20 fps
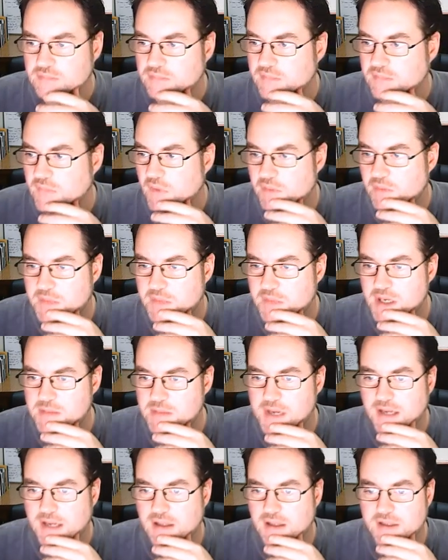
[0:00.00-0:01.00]
Not many
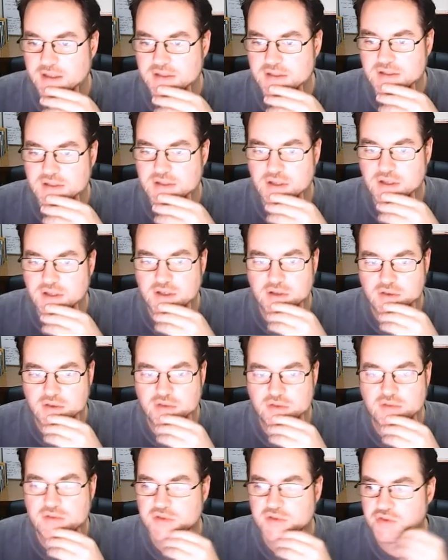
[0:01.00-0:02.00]
backlinks, so you could
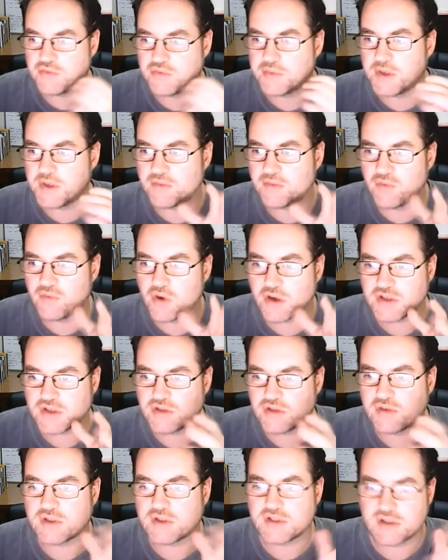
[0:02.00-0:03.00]
do a bit of work
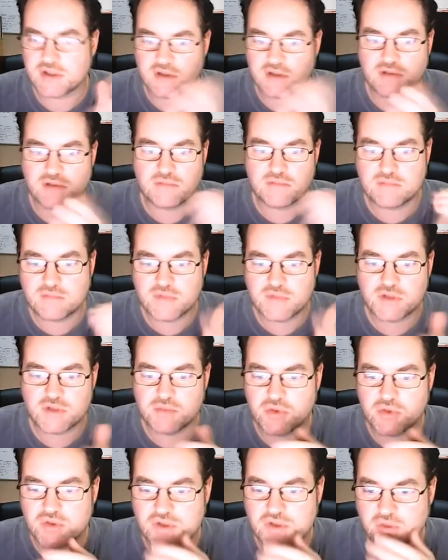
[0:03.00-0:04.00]
to it to
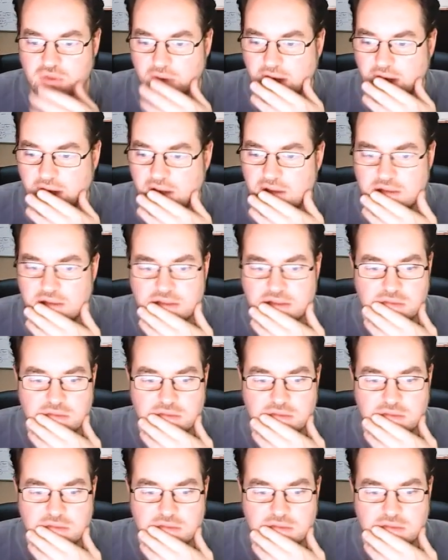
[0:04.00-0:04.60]
boost the rankings.